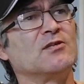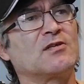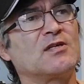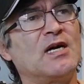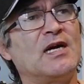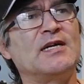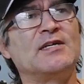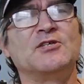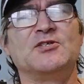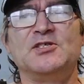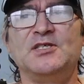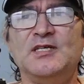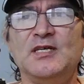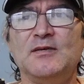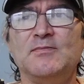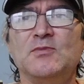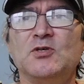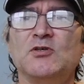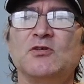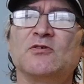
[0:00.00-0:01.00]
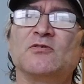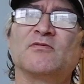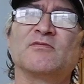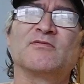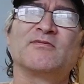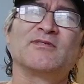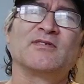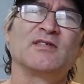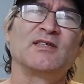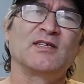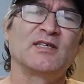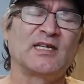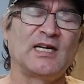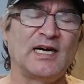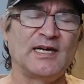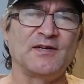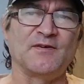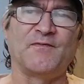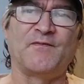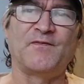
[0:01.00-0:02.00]
kind of dimmer,
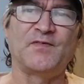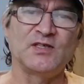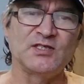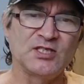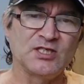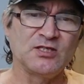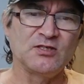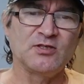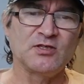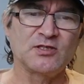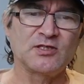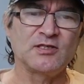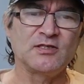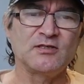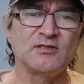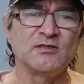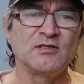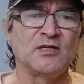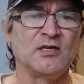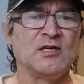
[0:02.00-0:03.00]
kind of fuzzy looking.